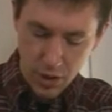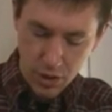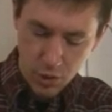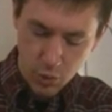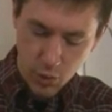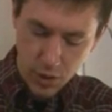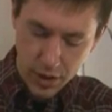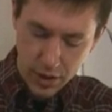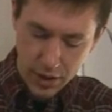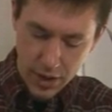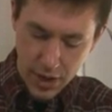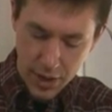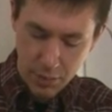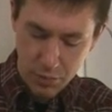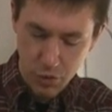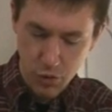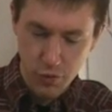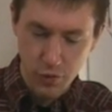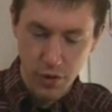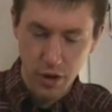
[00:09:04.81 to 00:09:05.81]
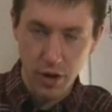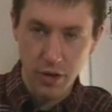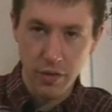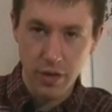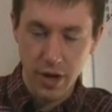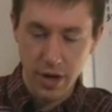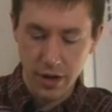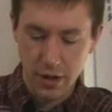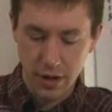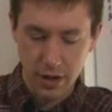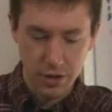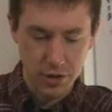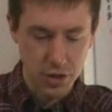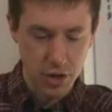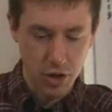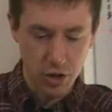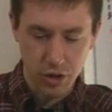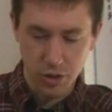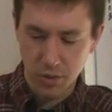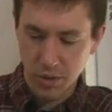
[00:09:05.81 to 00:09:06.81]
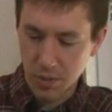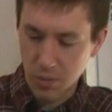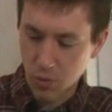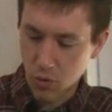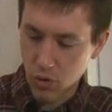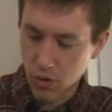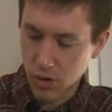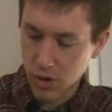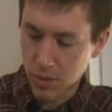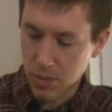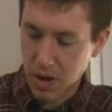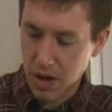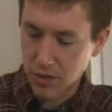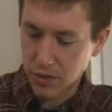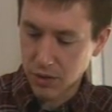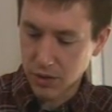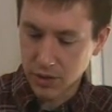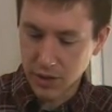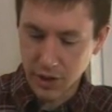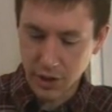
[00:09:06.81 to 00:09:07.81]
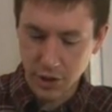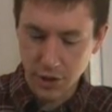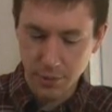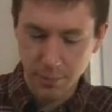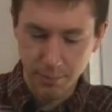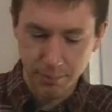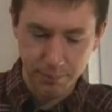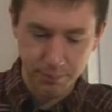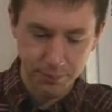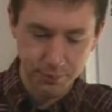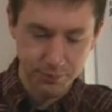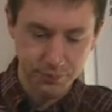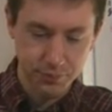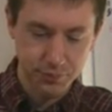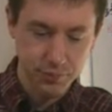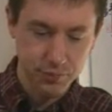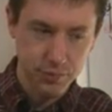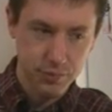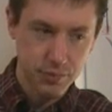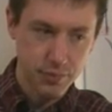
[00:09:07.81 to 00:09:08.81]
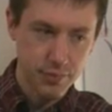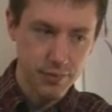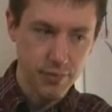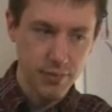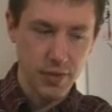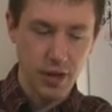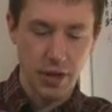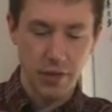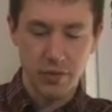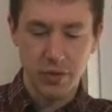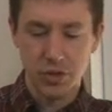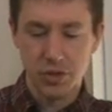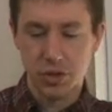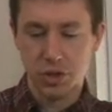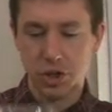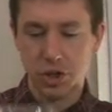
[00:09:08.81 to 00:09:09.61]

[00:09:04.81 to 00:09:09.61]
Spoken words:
we can kind of move on then and talk a little bit more about the liquor. Give this a